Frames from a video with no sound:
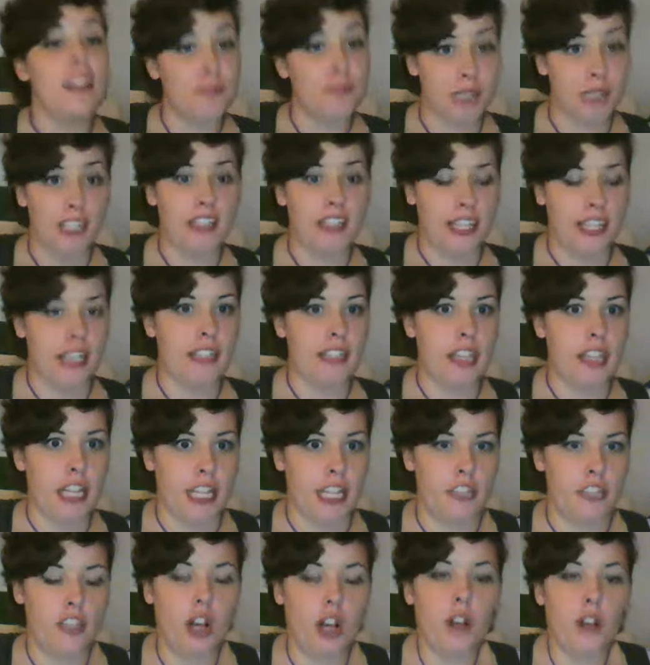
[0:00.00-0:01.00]
but,
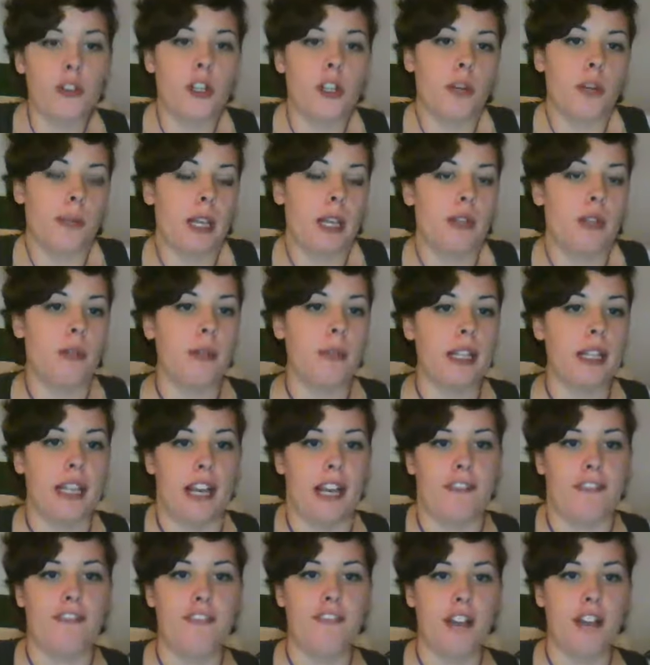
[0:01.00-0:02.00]
like a tall European would be,
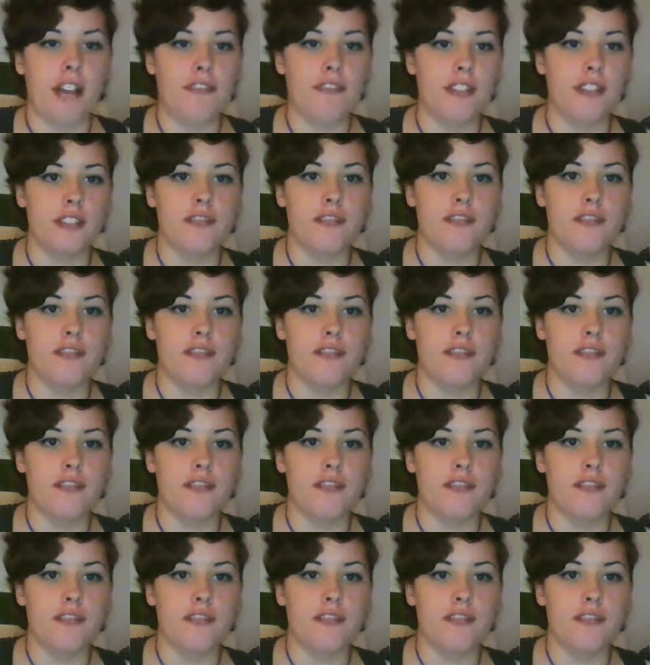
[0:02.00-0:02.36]
like, 5'5"